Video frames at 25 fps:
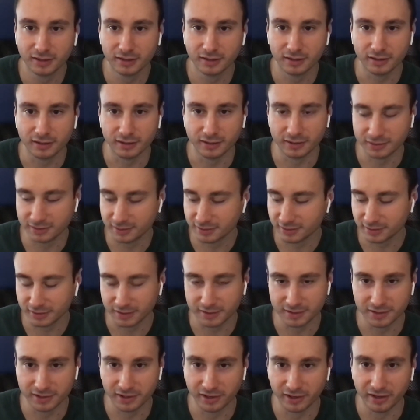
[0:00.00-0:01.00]
It's
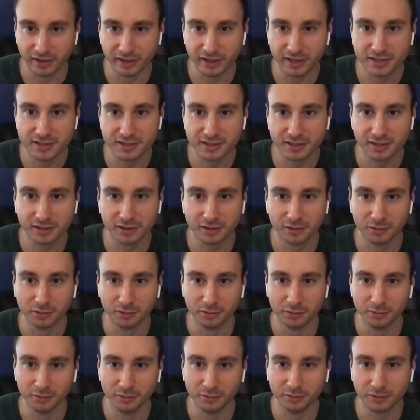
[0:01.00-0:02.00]
really risky
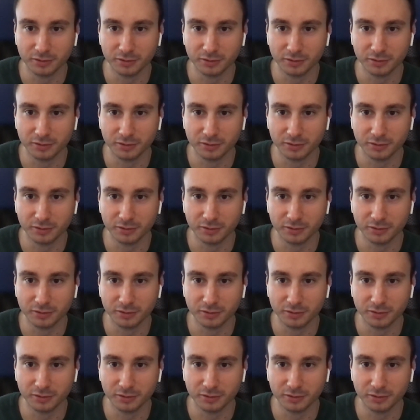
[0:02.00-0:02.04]
to